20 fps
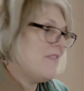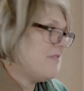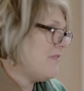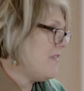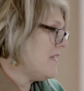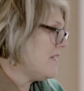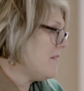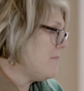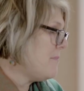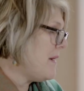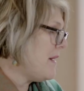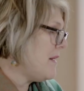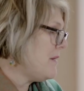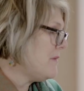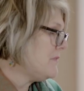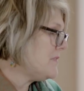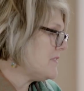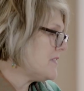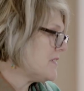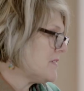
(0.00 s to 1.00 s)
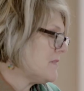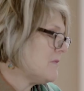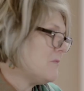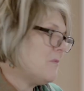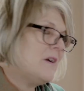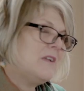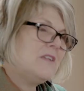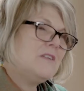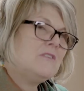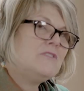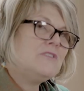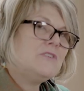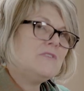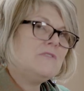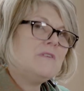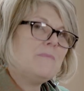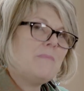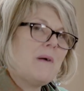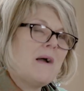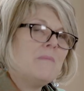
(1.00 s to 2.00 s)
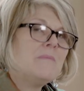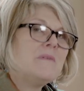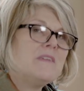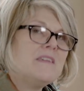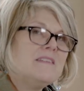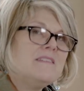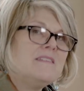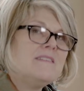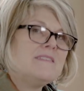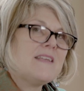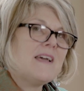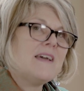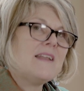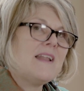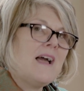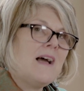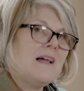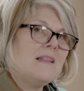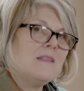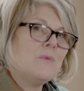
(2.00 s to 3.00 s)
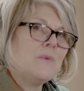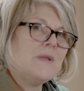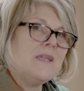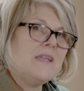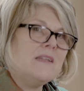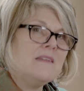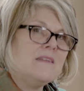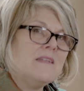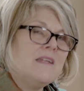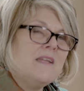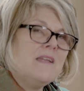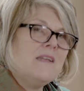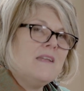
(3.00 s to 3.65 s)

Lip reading: Think about what you do to pumpkins at Halloween.